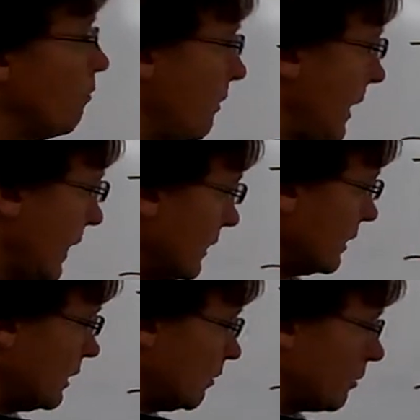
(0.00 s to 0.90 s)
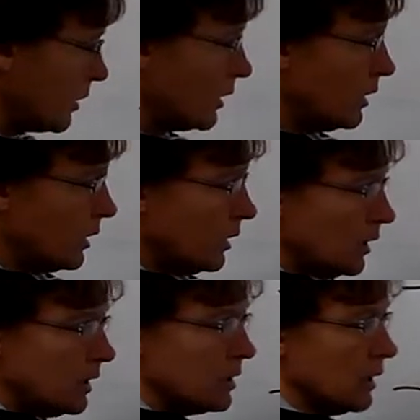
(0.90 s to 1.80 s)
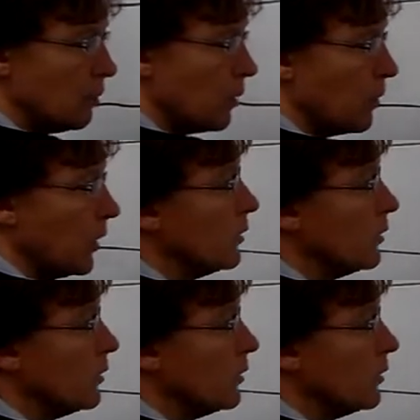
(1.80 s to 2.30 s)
the mass number is the number of